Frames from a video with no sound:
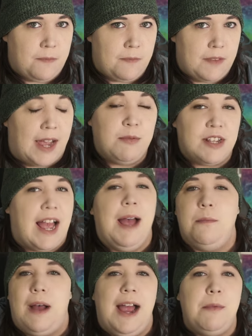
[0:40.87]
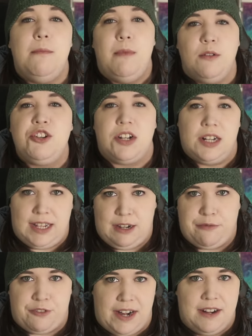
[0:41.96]
I'm just, I'm, I'm emotionally
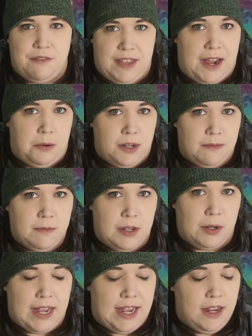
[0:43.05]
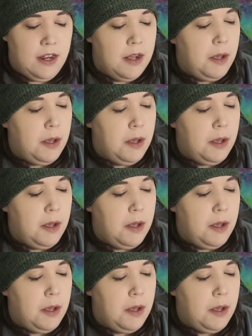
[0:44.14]
afraid of that one, okay?